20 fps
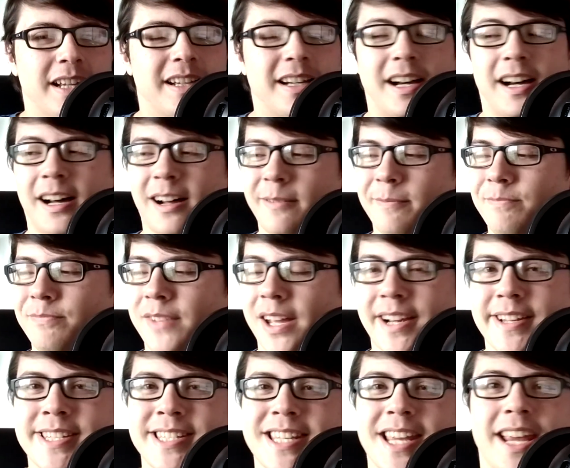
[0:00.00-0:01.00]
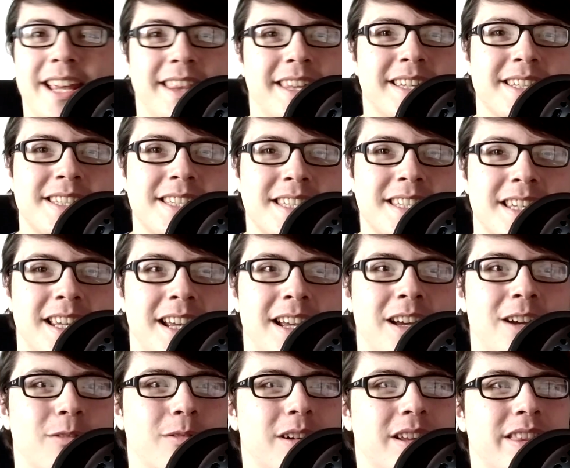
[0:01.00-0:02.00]
I say this
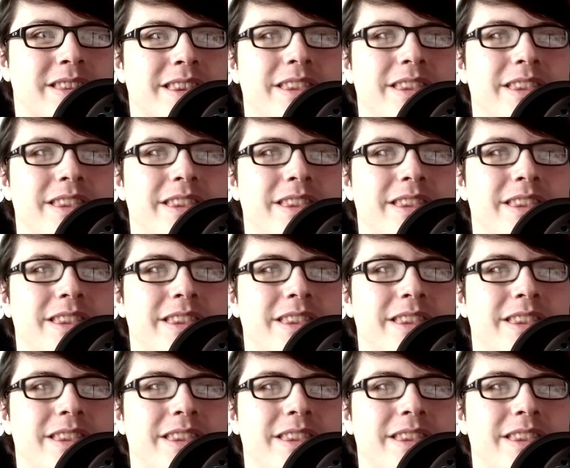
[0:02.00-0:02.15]
with